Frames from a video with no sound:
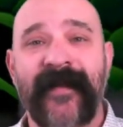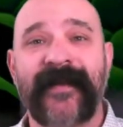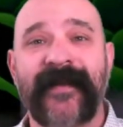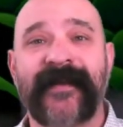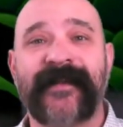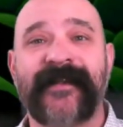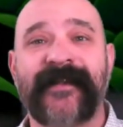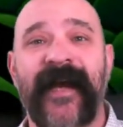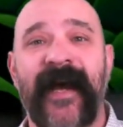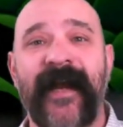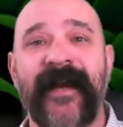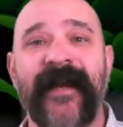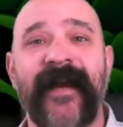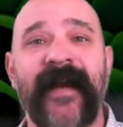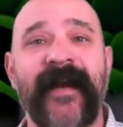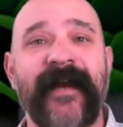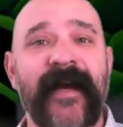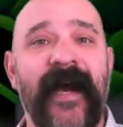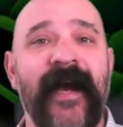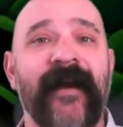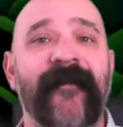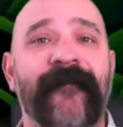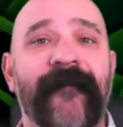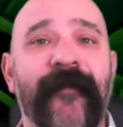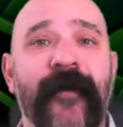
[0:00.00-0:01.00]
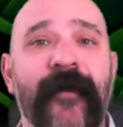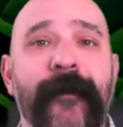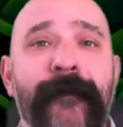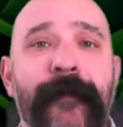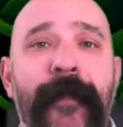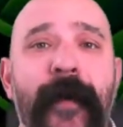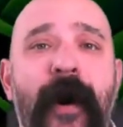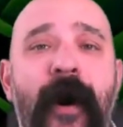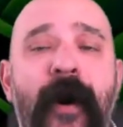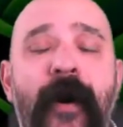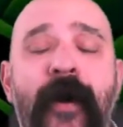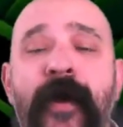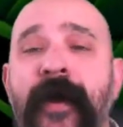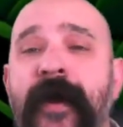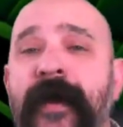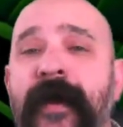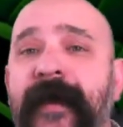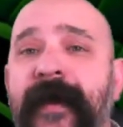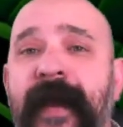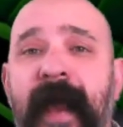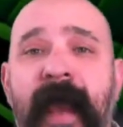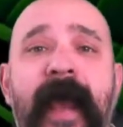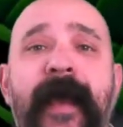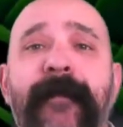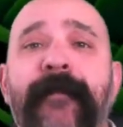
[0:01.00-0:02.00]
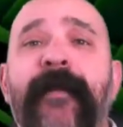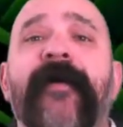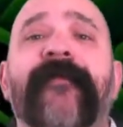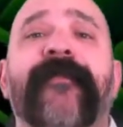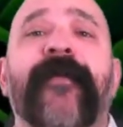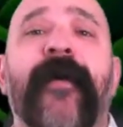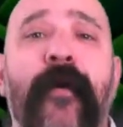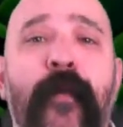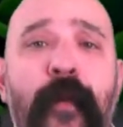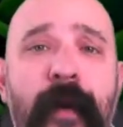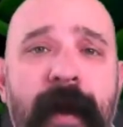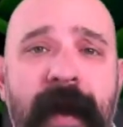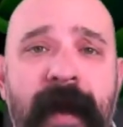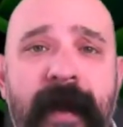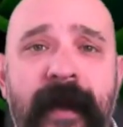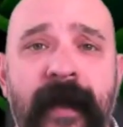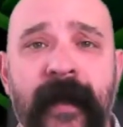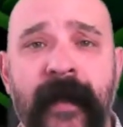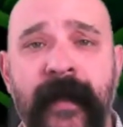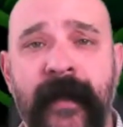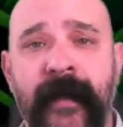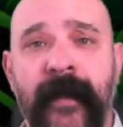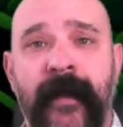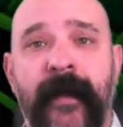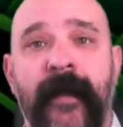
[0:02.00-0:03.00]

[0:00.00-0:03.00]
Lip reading: the Sunday Night Football game of the week.